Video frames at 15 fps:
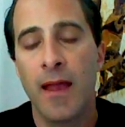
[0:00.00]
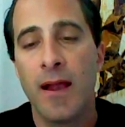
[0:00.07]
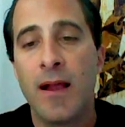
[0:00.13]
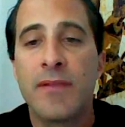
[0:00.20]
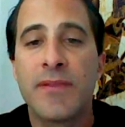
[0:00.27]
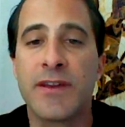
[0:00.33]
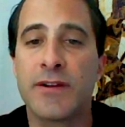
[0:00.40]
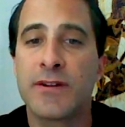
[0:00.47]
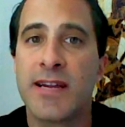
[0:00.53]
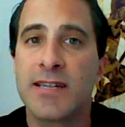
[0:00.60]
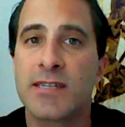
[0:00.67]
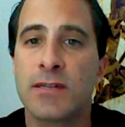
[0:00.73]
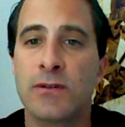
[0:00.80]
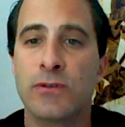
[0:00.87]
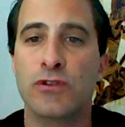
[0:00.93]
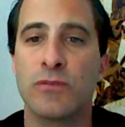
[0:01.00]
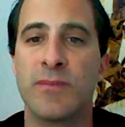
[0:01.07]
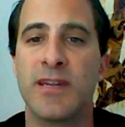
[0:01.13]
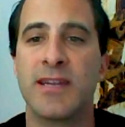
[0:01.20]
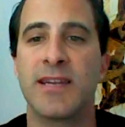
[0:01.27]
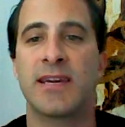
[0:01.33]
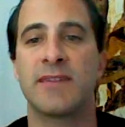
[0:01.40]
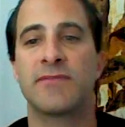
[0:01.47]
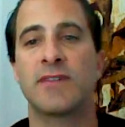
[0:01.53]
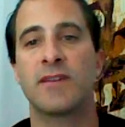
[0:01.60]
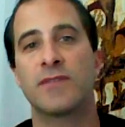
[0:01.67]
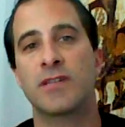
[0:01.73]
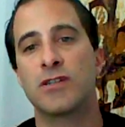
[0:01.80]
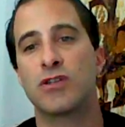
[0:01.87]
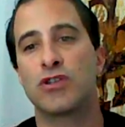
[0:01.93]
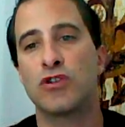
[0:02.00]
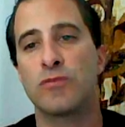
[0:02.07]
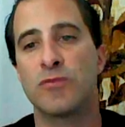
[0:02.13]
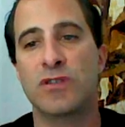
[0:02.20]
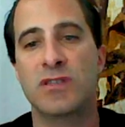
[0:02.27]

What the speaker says: The internet and social media have given consumers